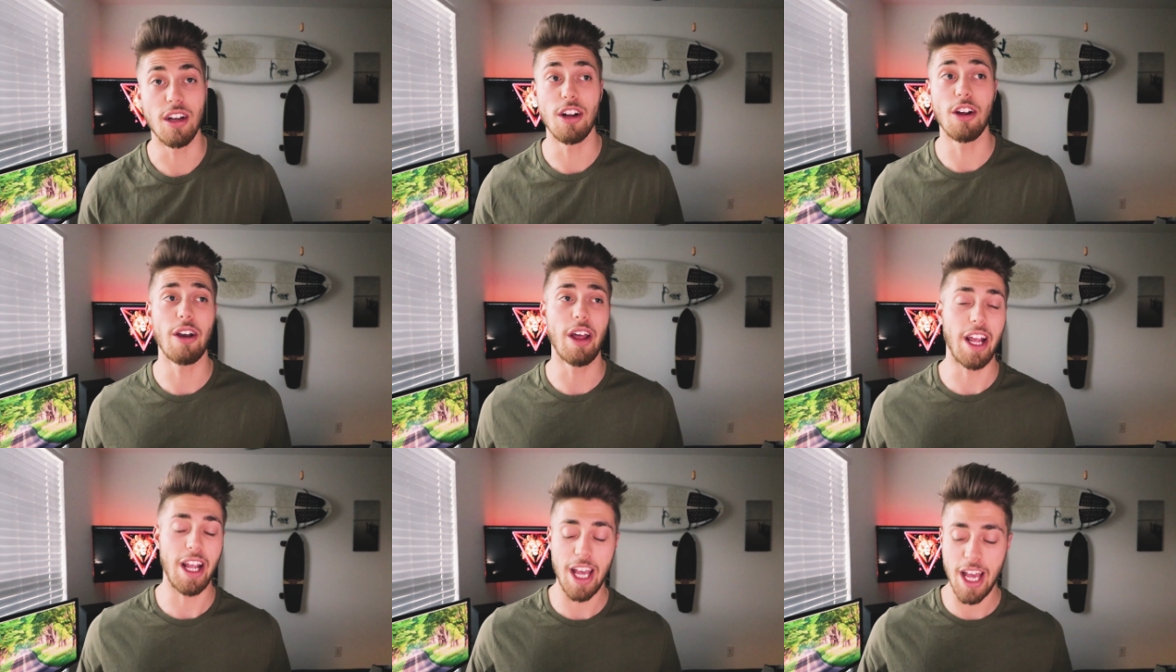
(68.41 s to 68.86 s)

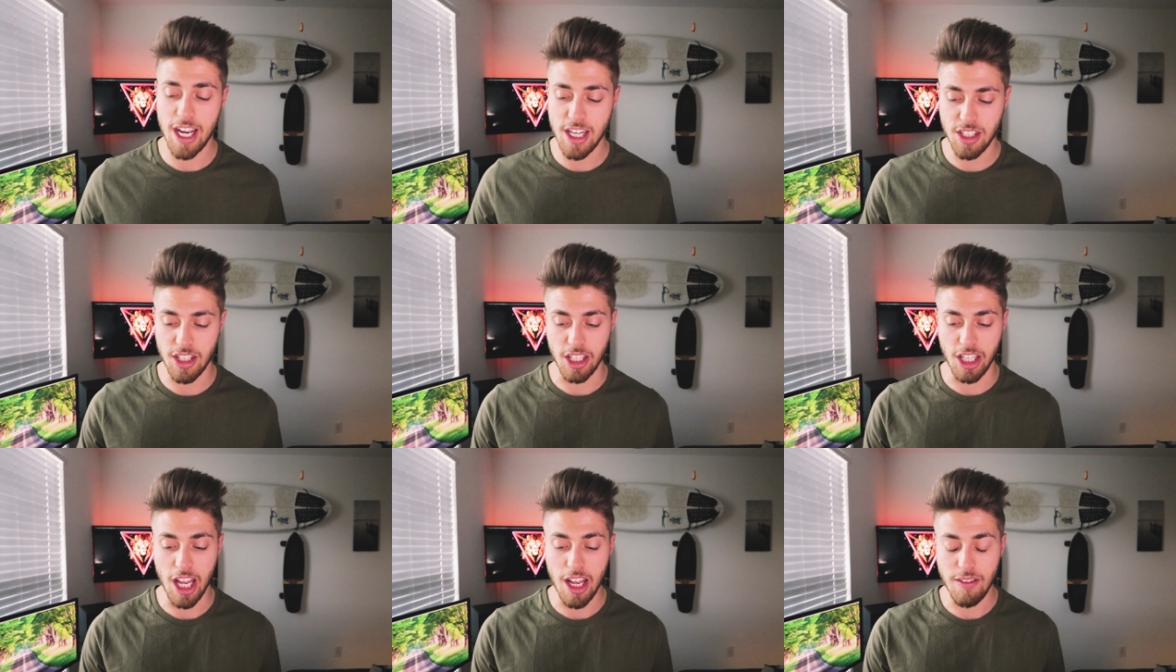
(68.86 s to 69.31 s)
No, like I
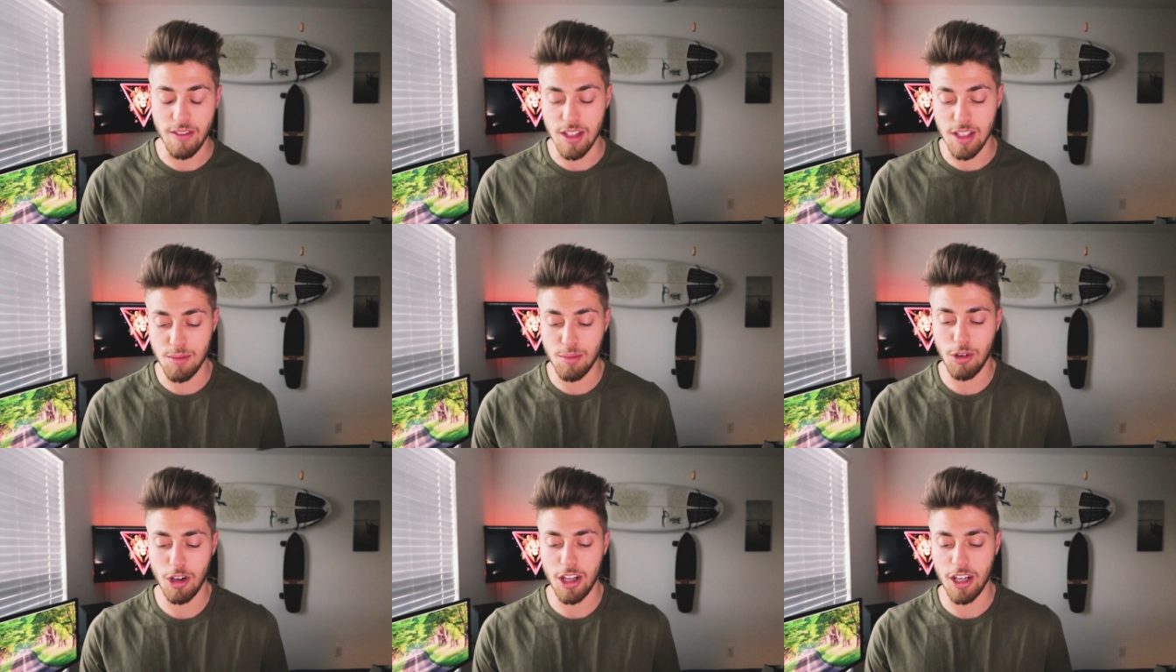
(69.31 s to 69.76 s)
actually gave
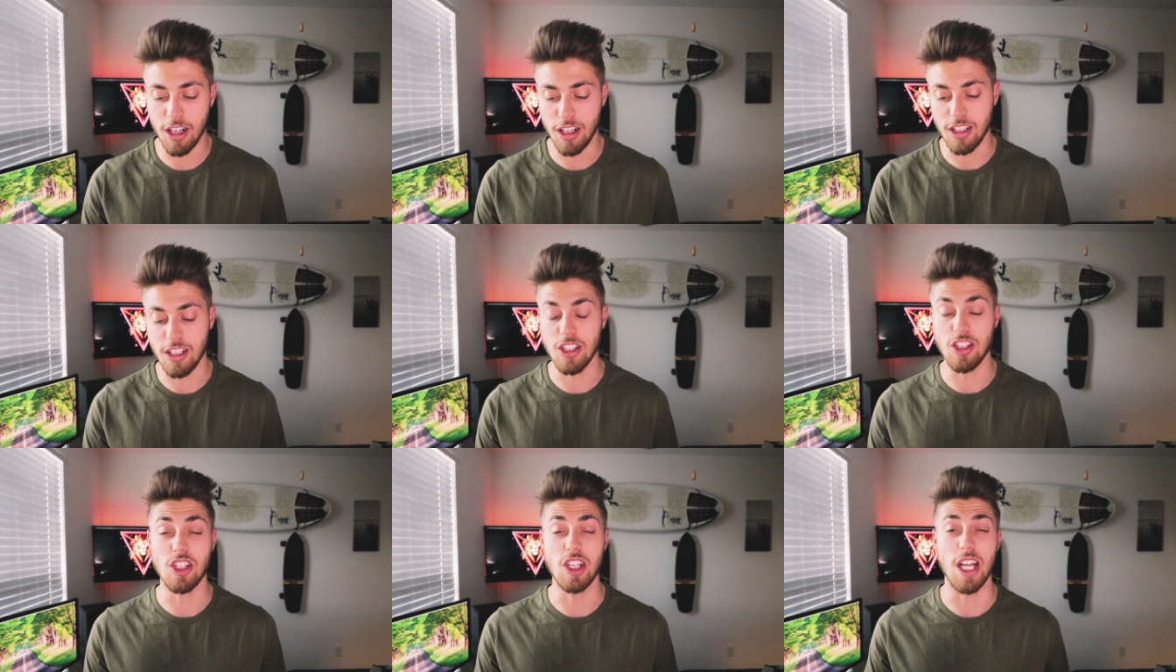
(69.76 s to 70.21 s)
this
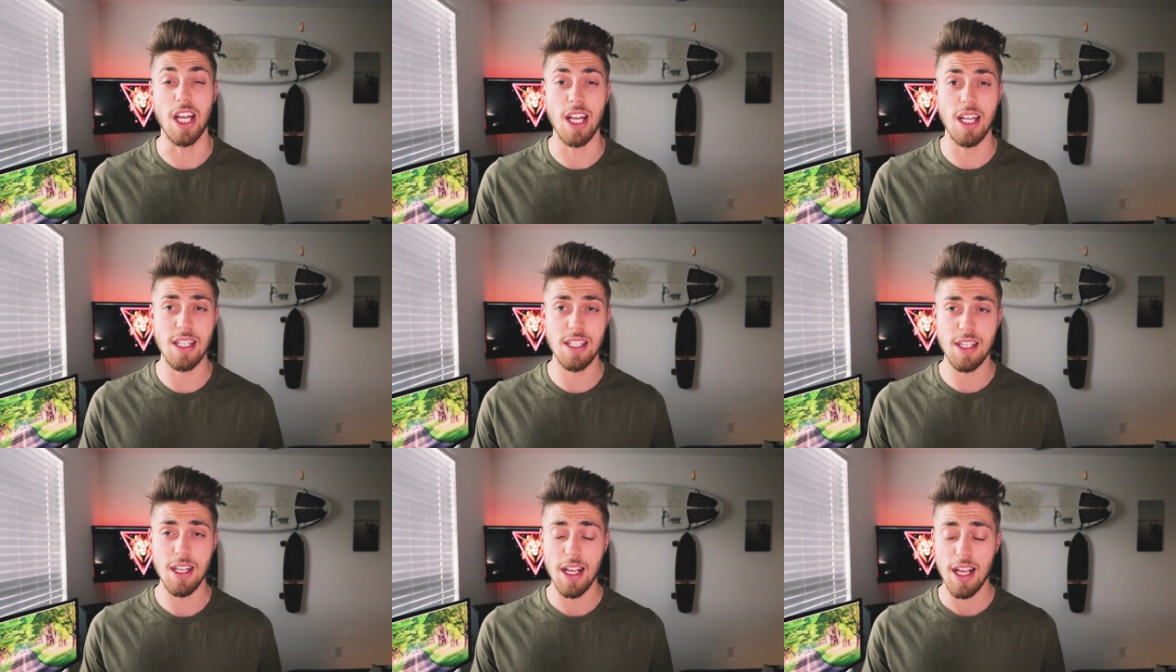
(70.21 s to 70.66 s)
product a
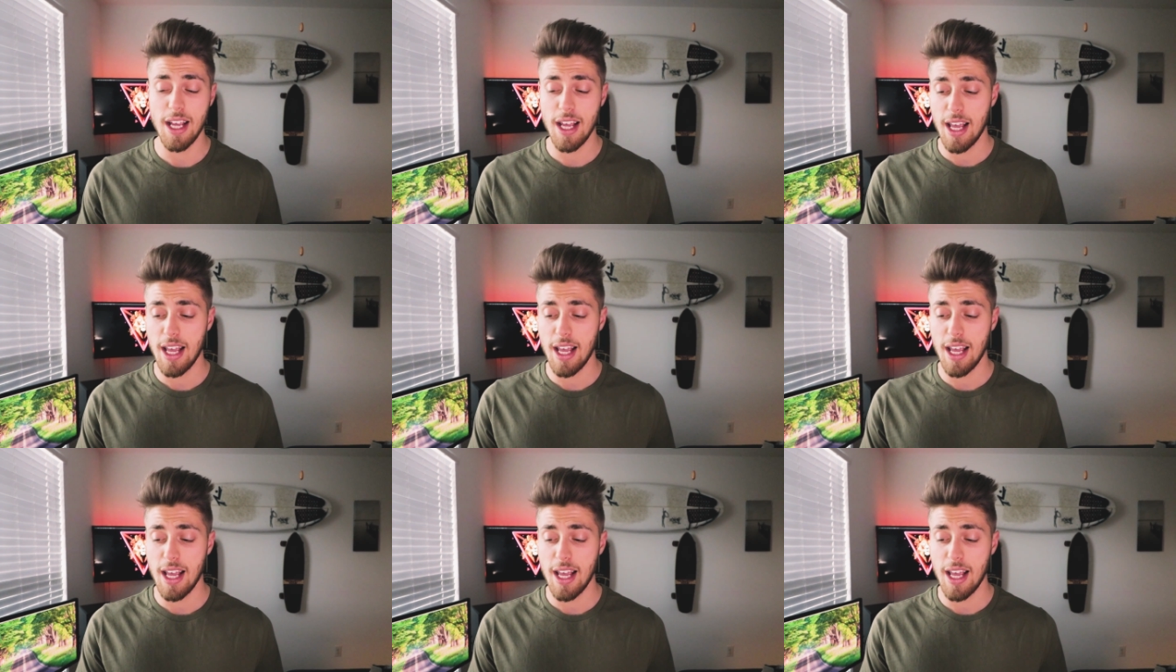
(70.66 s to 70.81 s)
chance